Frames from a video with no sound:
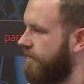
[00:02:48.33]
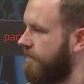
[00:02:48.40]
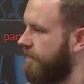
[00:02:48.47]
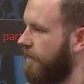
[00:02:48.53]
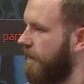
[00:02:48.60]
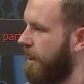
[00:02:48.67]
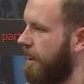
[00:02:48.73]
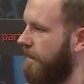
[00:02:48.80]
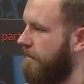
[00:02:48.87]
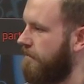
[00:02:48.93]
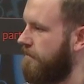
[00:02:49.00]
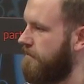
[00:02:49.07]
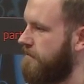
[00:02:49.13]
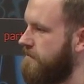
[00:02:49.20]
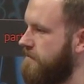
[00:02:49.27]

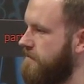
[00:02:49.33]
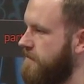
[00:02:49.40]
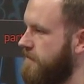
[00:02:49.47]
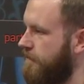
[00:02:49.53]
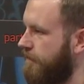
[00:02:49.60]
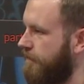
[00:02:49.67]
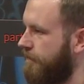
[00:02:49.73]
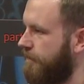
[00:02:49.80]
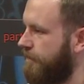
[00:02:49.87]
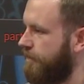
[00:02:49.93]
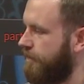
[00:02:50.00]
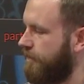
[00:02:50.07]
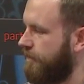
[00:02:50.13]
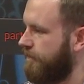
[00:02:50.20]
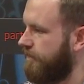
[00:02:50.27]

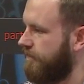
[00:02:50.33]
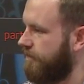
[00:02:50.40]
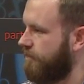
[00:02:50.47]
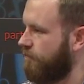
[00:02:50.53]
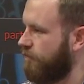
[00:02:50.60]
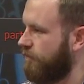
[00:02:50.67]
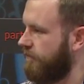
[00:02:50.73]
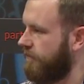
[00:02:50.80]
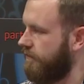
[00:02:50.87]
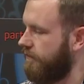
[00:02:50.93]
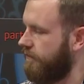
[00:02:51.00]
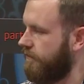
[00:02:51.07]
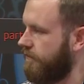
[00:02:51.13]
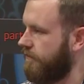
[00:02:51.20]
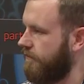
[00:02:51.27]

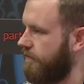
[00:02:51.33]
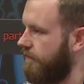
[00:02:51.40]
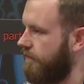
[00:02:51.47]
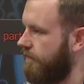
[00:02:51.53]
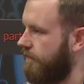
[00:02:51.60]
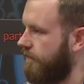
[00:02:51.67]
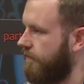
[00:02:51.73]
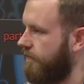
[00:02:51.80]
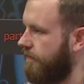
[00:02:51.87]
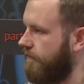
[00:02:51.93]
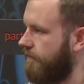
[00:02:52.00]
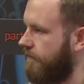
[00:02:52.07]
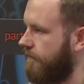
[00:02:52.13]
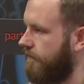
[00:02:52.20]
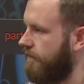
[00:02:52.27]

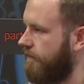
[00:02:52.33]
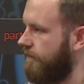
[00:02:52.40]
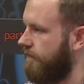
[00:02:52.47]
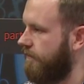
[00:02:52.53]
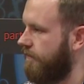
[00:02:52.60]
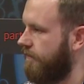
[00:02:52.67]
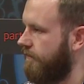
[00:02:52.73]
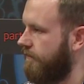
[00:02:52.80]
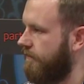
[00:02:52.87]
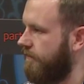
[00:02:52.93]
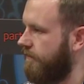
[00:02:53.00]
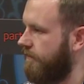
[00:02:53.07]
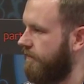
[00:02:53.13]
No words are spoken by the person on screen.